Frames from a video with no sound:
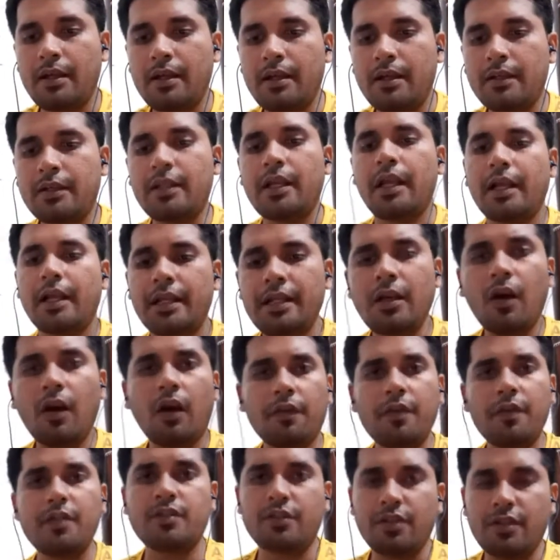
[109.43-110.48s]
The area of
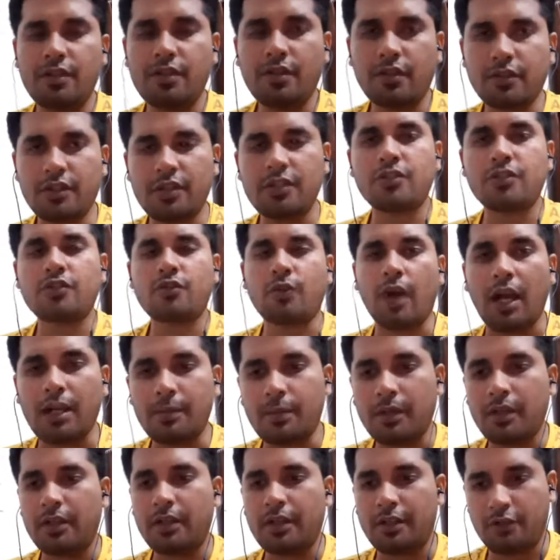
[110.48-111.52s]
his research is
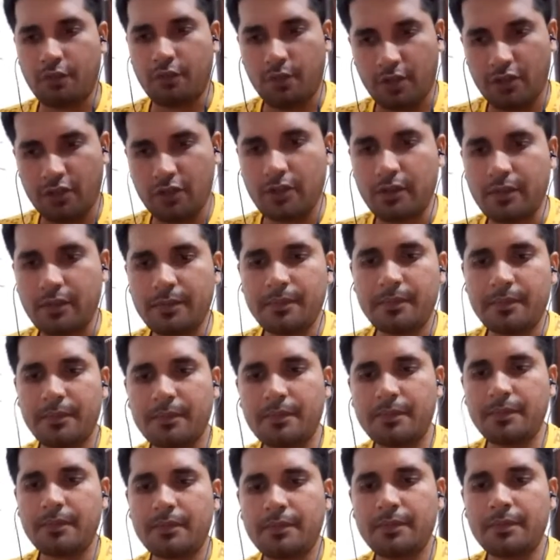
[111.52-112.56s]
tribal literature,
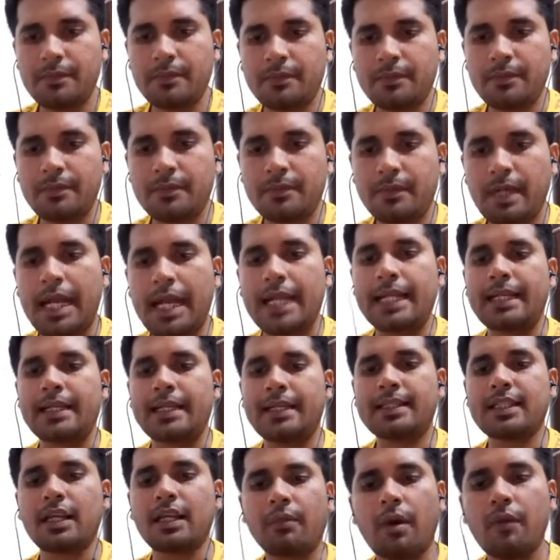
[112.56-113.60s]
and
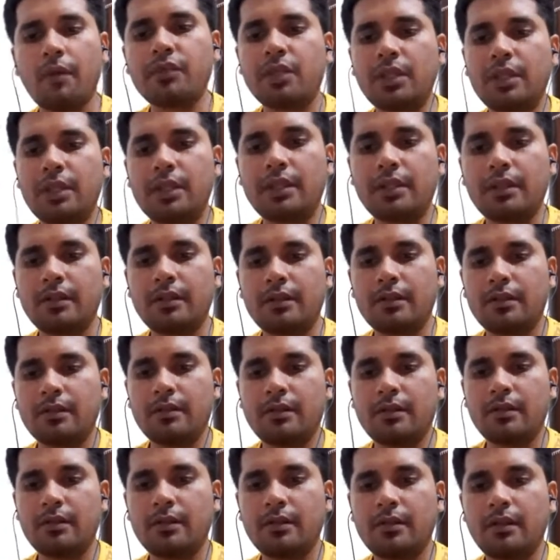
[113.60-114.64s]
some of the
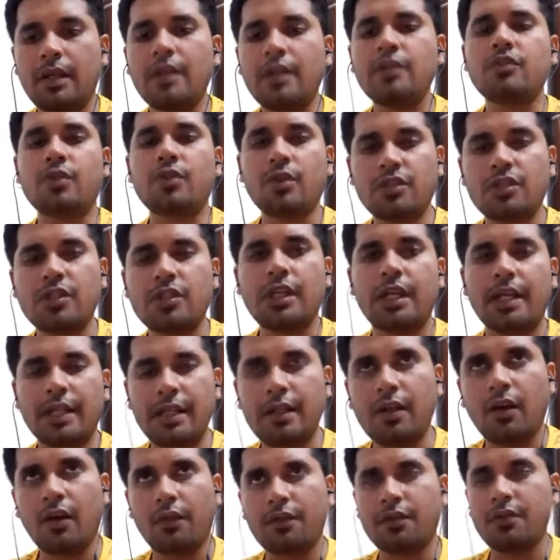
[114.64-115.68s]
interesting
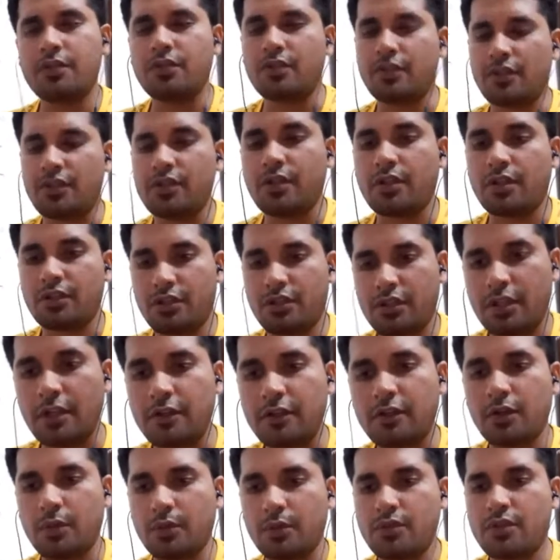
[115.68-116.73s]
area of his research
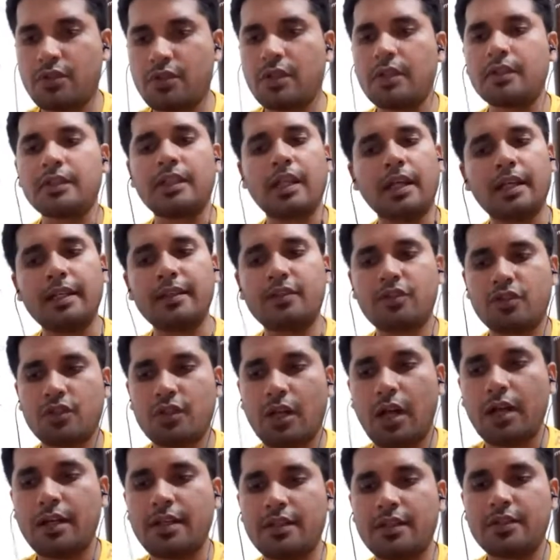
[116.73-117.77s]
includes Dalit
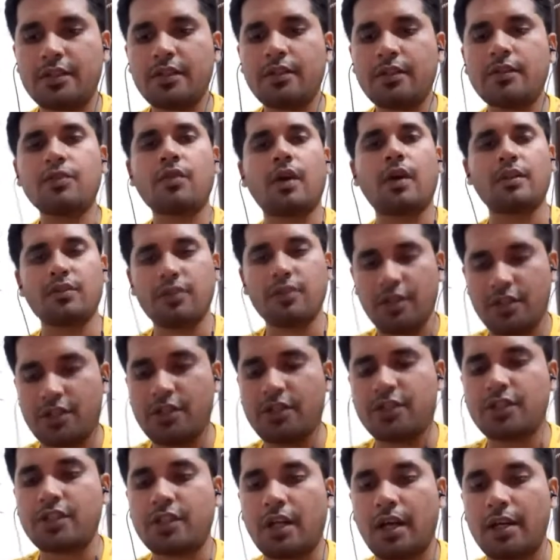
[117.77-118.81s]
studies, translation
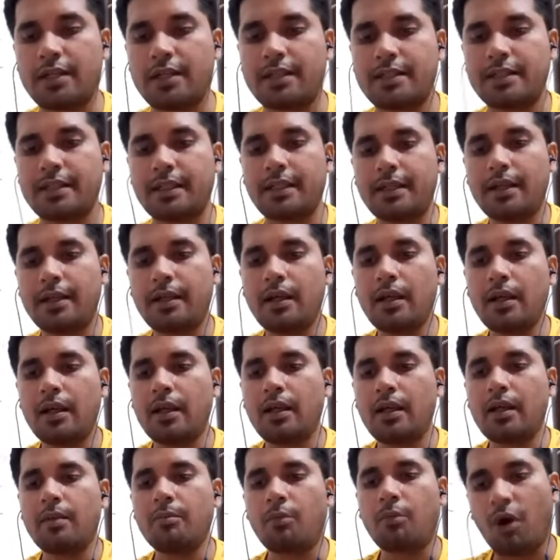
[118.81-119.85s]
studies,
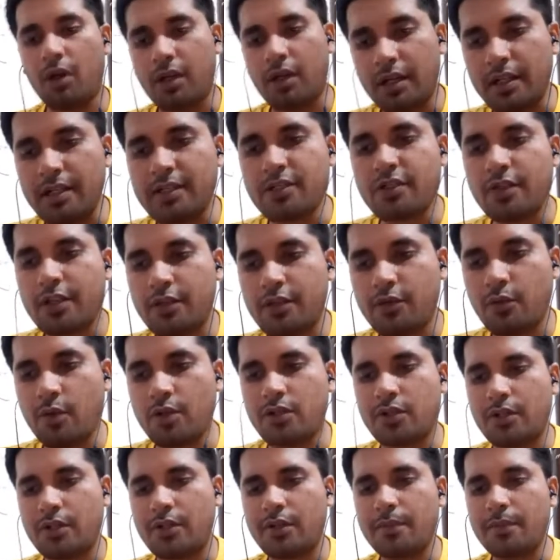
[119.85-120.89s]
modernist
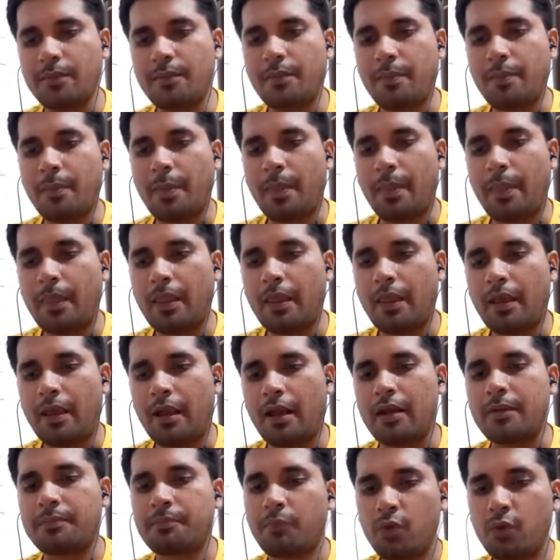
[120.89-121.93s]
literature,
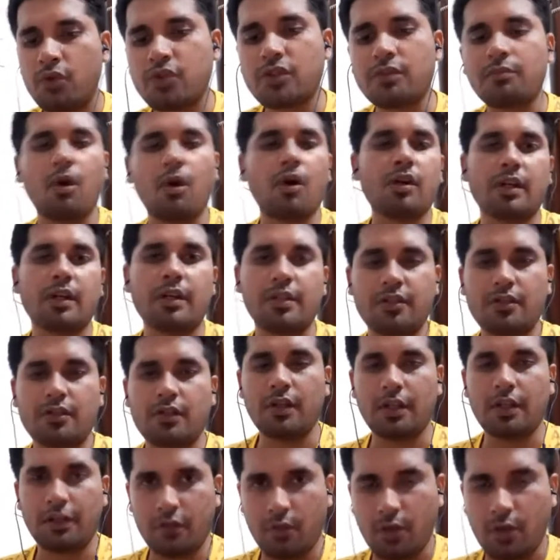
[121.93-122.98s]
and postmodernist
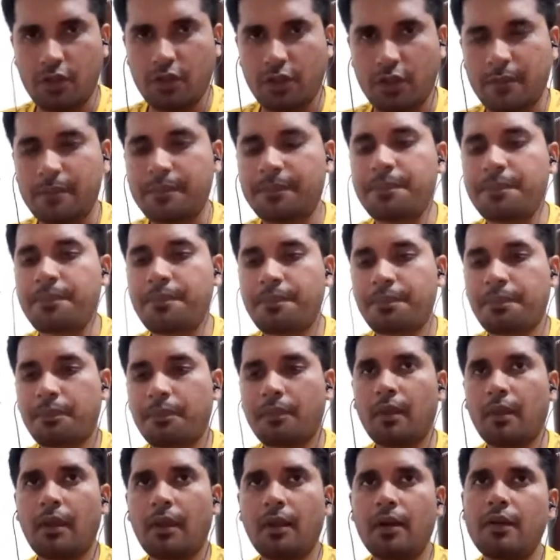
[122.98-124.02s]
literature.
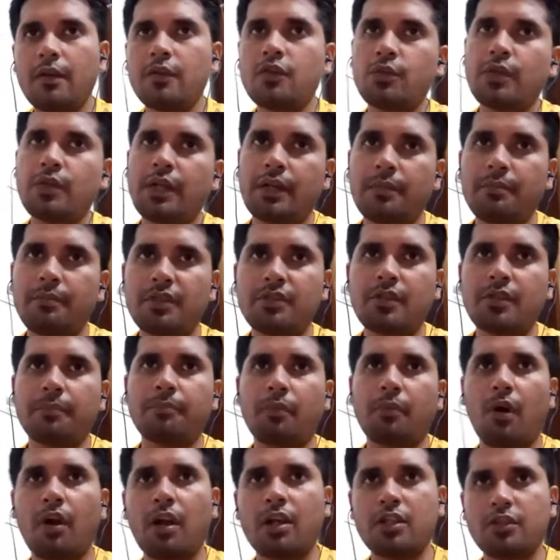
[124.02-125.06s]
Today, Mr.
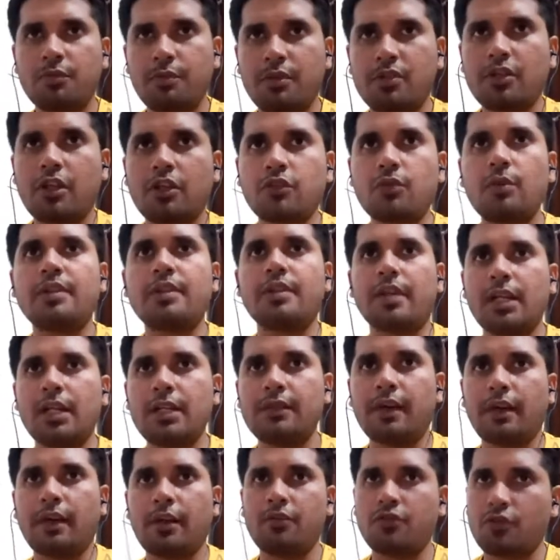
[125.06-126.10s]
Palash Biswas will
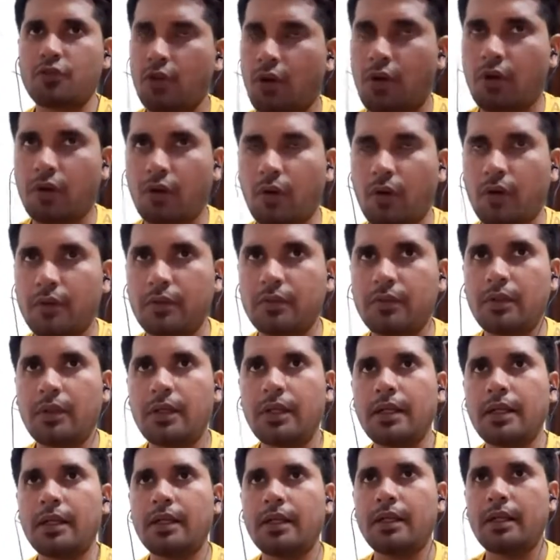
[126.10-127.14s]
deliver a talk on
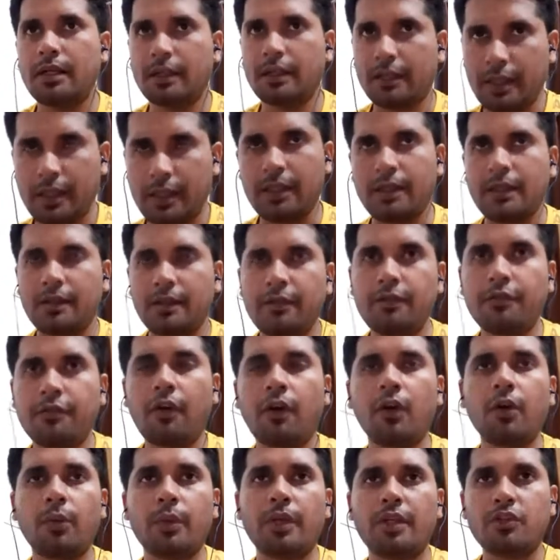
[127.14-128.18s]
the
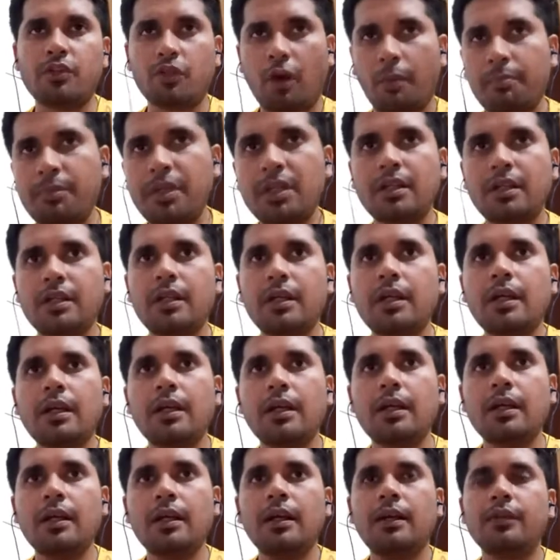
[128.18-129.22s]
following topic:
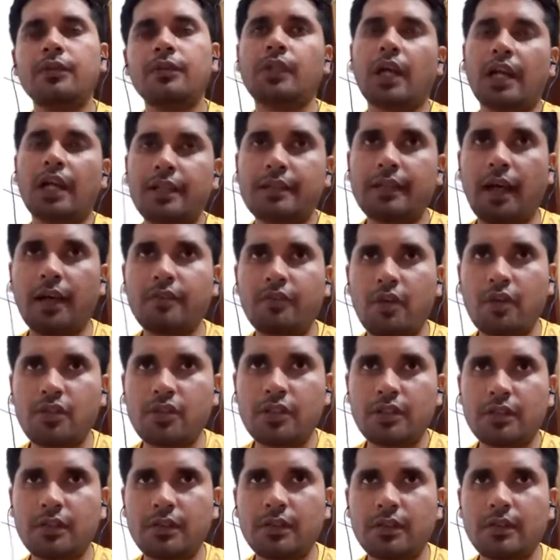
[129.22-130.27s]

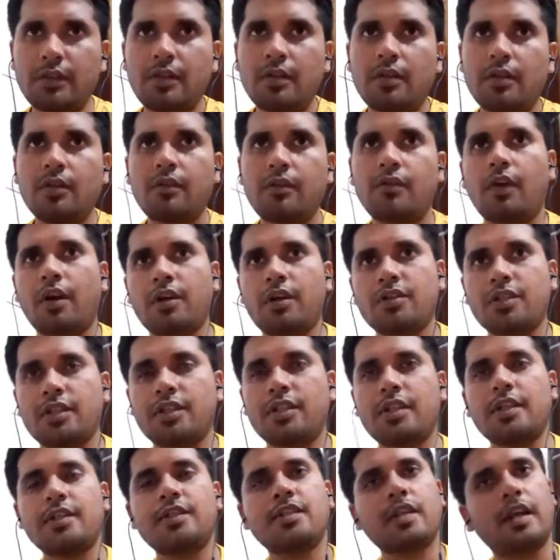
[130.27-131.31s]
Dalitization
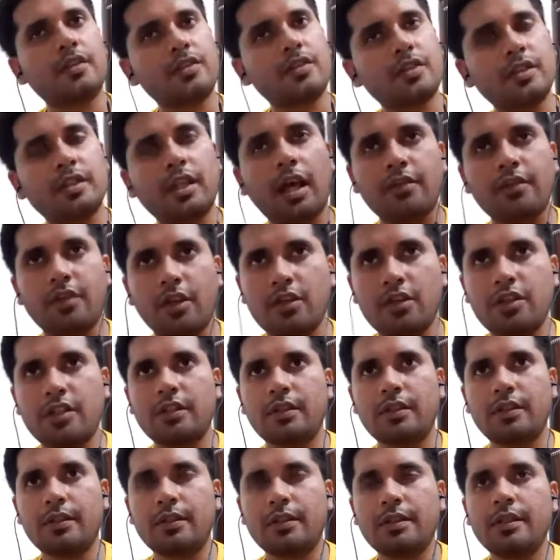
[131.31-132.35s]
versus Sanskritization,
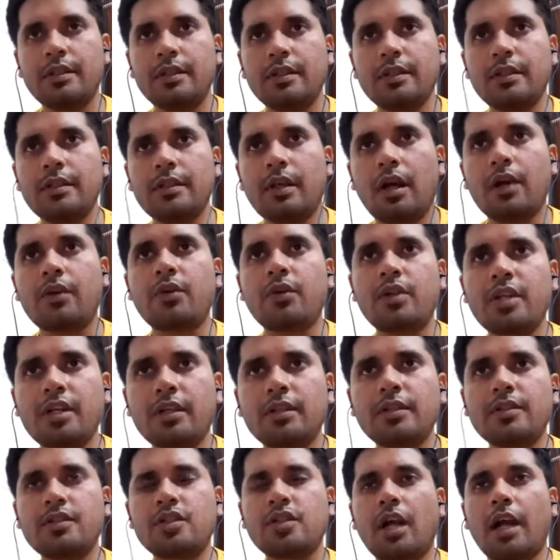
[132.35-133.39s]
a
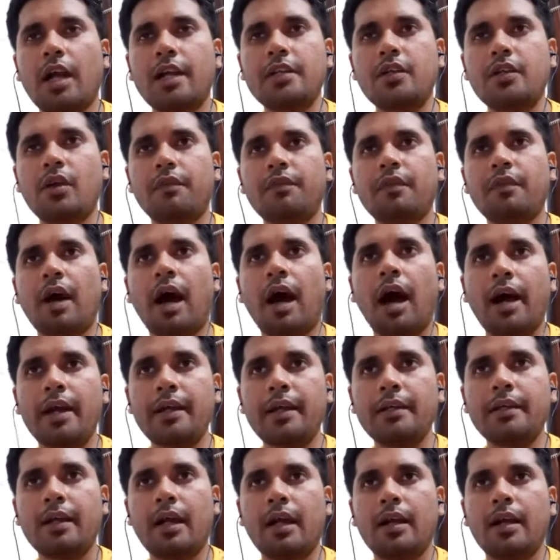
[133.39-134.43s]
critical study of I